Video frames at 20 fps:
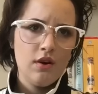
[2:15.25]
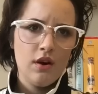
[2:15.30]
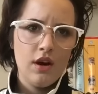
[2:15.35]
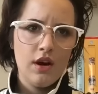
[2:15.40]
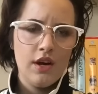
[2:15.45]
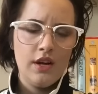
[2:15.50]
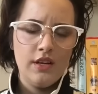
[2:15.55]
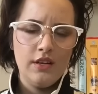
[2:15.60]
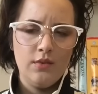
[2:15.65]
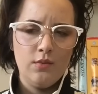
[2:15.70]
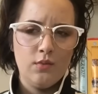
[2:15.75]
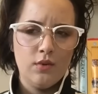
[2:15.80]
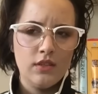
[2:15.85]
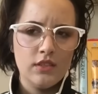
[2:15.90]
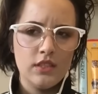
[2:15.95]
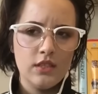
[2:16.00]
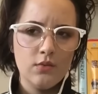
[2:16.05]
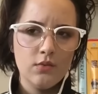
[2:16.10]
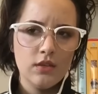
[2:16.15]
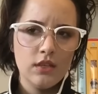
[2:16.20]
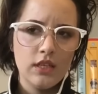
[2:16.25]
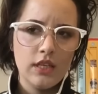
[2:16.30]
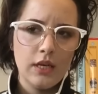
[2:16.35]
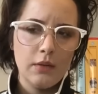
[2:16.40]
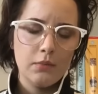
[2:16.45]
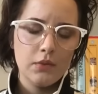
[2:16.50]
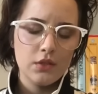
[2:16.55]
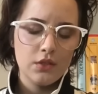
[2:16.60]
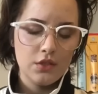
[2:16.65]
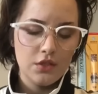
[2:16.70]
I wasn't really
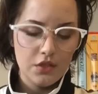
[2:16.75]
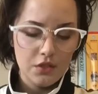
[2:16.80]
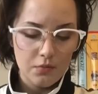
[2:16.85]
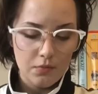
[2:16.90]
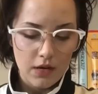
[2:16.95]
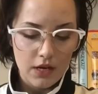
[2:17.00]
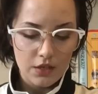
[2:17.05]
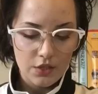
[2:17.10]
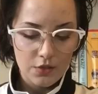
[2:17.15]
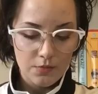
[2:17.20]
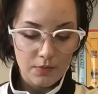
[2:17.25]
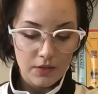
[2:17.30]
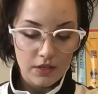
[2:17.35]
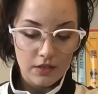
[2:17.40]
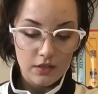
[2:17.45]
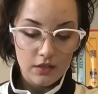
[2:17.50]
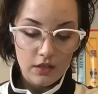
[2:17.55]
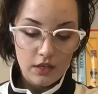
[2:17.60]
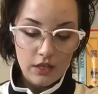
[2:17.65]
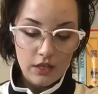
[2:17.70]
able to do much, but